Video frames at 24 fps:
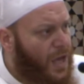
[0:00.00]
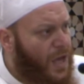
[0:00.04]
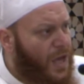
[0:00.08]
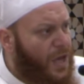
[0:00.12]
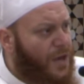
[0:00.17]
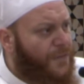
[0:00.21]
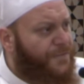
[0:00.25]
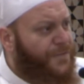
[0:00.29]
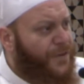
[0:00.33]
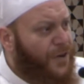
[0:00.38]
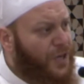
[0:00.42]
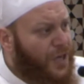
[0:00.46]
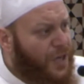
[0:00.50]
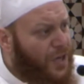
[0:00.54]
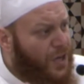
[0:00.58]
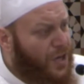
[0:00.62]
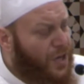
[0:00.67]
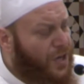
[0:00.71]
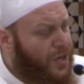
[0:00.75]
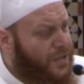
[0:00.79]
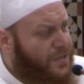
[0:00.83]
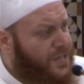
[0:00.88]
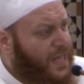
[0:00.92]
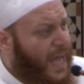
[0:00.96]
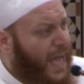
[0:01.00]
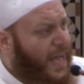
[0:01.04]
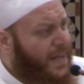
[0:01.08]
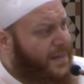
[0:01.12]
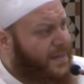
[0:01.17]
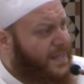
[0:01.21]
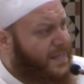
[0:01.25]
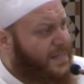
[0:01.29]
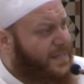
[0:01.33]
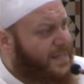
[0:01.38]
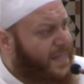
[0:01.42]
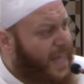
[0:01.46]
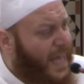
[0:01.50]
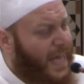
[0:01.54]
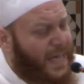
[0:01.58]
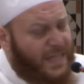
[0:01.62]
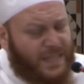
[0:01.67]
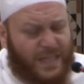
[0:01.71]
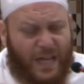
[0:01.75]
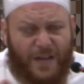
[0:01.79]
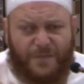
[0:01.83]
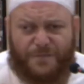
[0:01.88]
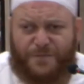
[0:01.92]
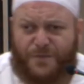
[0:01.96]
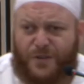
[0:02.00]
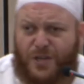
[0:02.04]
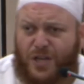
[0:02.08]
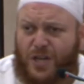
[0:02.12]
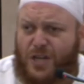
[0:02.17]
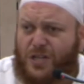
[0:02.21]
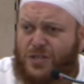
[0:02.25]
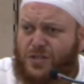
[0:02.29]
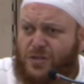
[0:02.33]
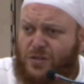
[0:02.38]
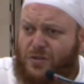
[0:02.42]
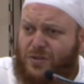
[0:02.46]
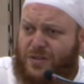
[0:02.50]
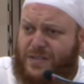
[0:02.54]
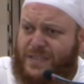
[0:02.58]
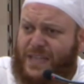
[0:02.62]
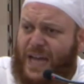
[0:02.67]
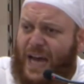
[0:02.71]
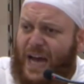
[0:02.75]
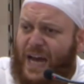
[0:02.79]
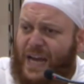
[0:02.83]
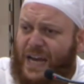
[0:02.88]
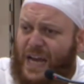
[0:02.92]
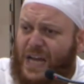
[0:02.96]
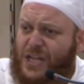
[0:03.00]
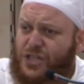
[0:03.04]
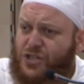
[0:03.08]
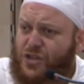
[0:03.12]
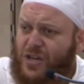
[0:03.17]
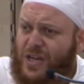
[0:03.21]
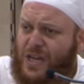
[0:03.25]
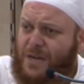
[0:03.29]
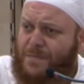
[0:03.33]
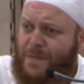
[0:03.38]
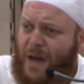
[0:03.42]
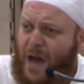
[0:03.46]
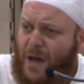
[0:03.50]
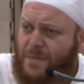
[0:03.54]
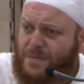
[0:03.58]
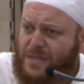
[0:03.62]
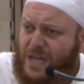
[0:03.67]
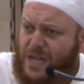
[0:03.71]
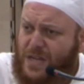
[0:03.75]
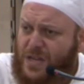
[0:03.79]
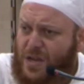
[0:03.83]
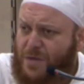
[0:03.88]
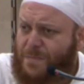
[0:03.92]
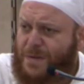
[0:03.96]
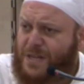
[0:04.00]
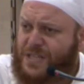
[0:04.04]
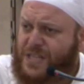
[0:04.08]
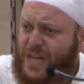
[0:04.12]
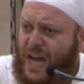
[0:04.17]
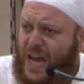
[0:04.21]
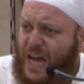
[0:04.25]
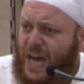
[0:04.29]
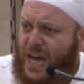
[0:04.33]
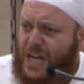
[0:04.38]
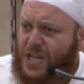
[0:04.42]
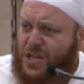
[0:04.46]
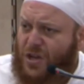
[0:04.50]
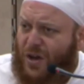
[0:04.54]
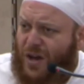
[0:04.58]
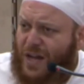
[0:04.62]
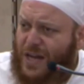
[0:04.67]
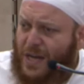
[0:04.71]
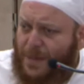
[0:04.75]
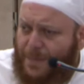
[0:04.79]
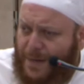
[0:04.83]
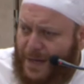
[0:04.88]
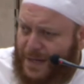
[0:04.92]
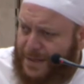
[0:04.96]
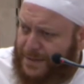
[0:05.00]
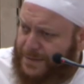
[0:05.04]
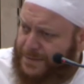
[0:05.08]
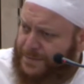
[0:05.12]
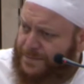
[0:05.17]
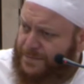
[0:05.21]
For you to understate and for you to look down at your imams and your mashaykh and your ulama.